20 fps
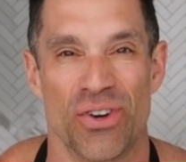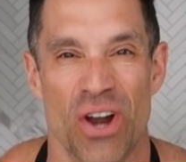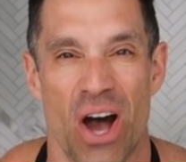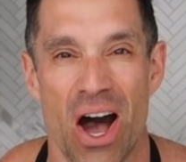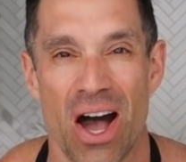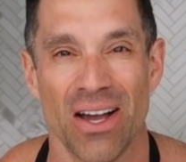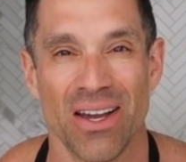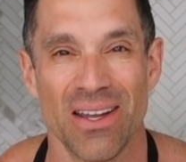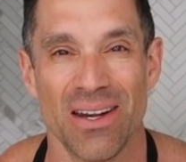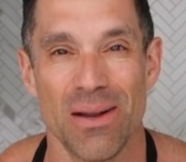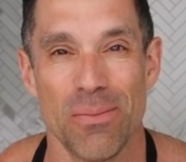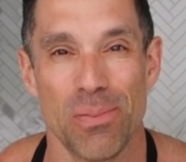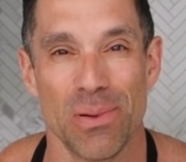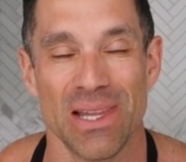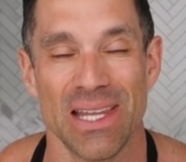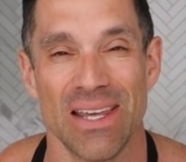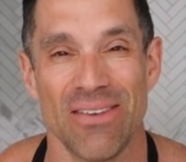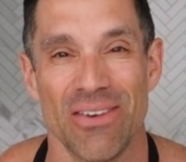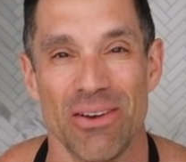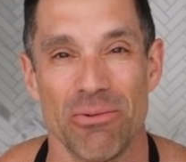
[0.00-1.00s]
not going to
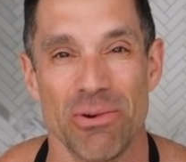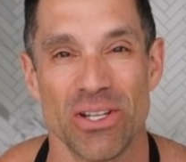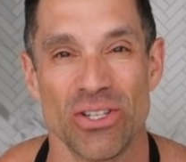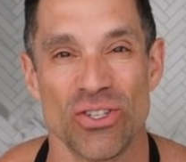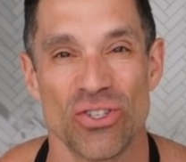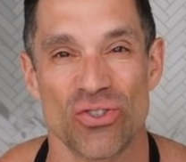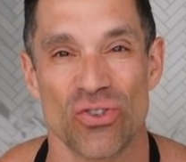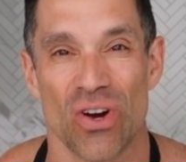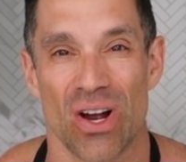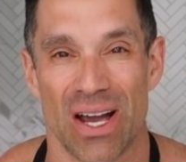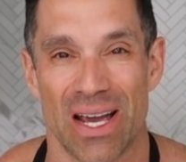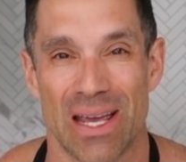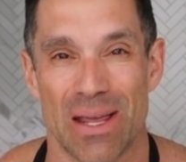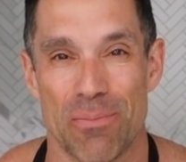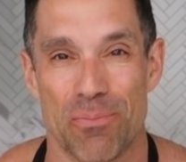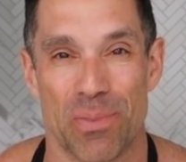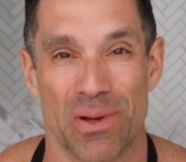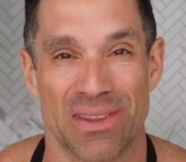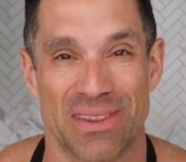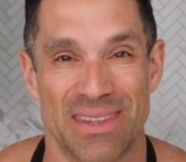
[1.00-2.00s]
believe it when you try
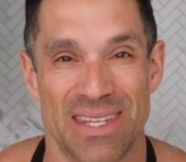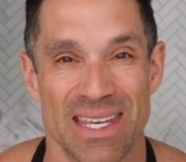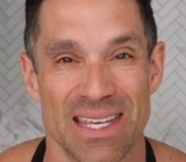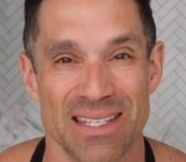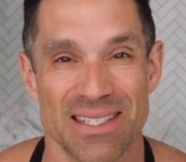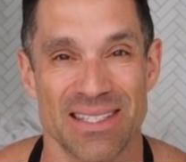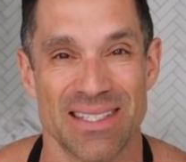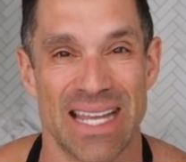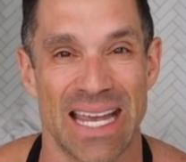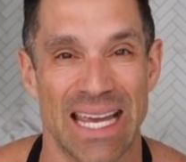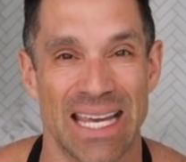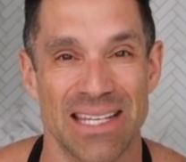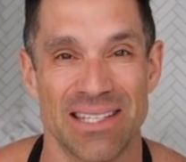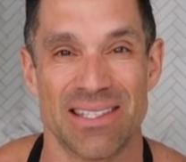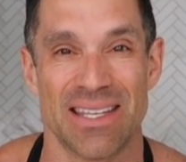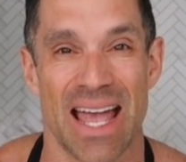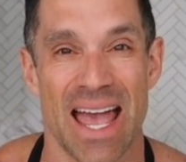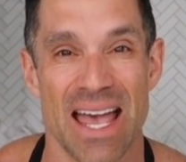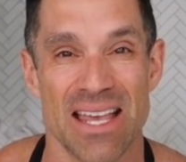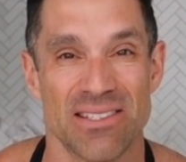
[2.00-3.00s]
it, but this
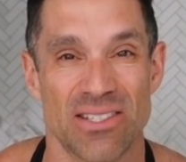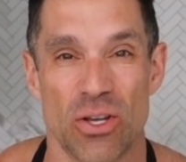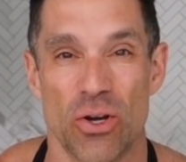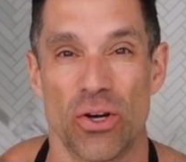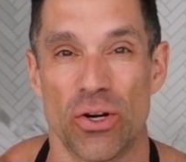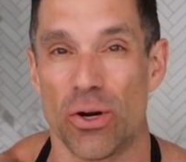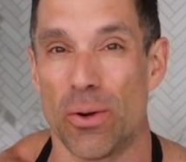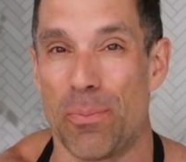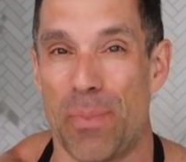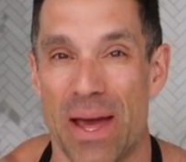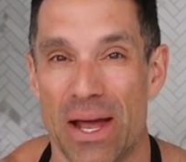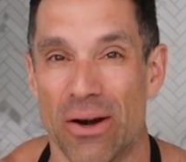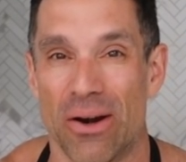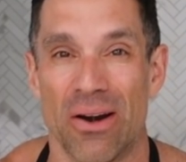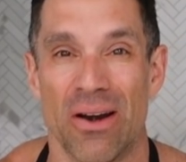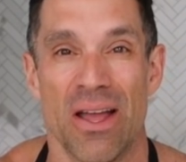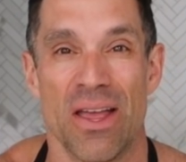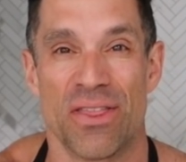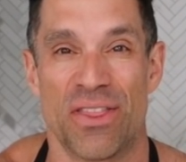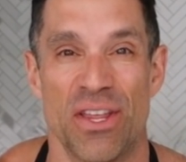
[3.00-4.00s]
tastes as good or
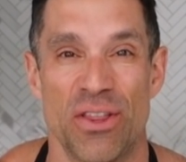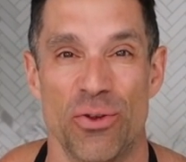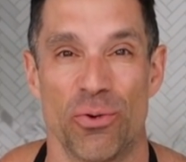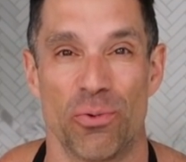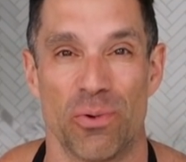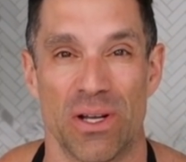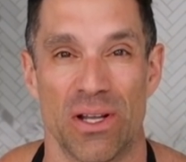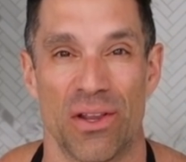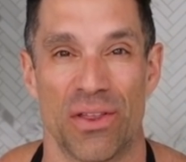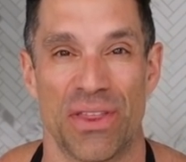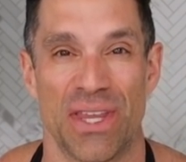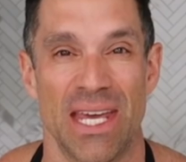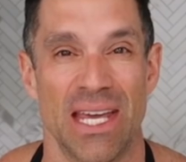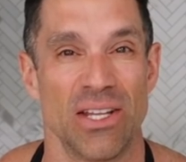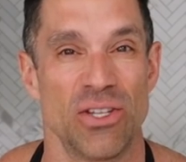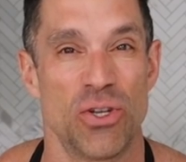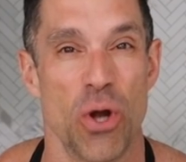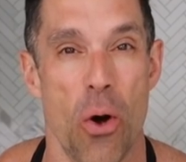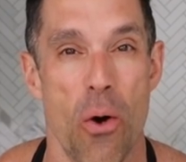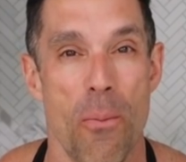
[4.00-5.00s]
better than the real
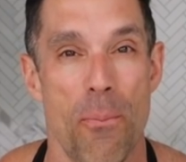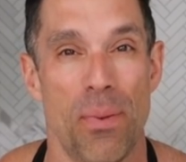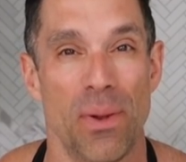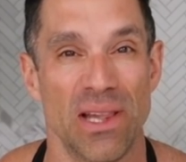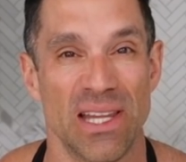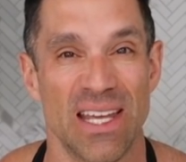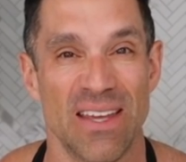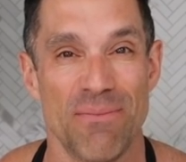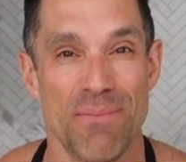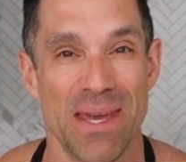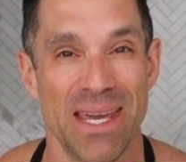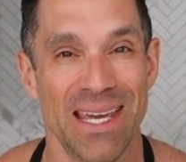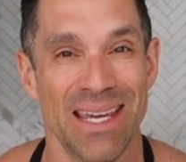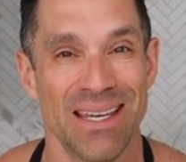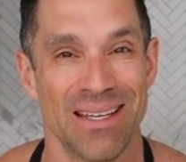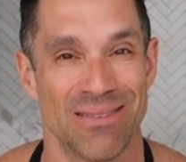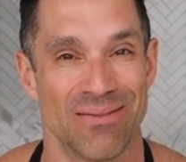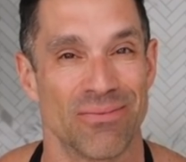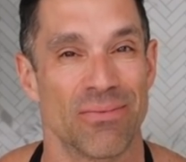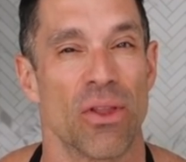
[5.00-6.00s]
thing. Don't believe
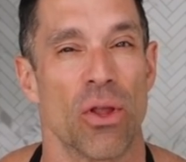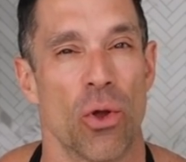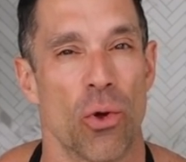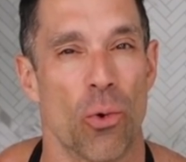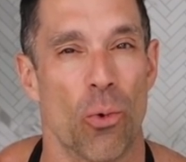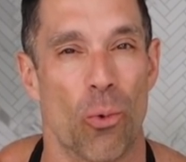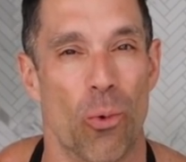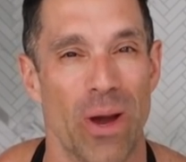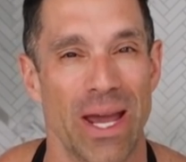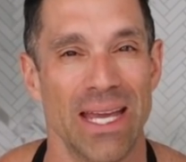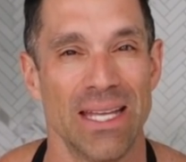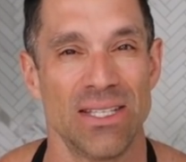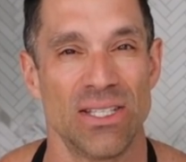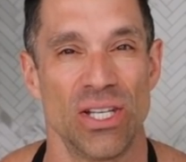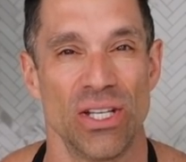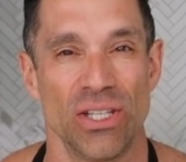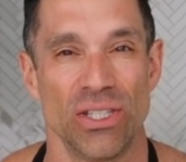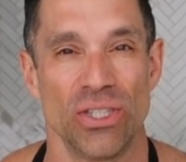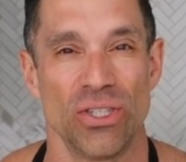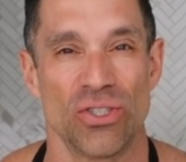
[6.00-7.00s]
me? Wait
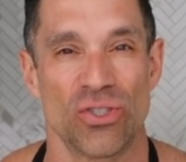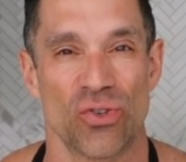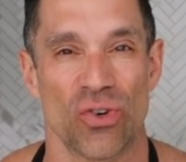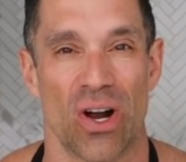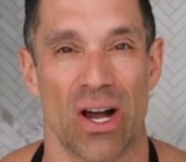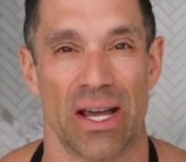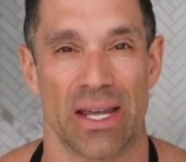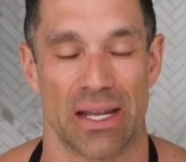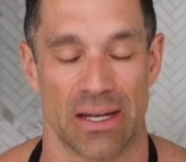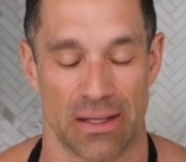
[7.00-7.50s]
till you try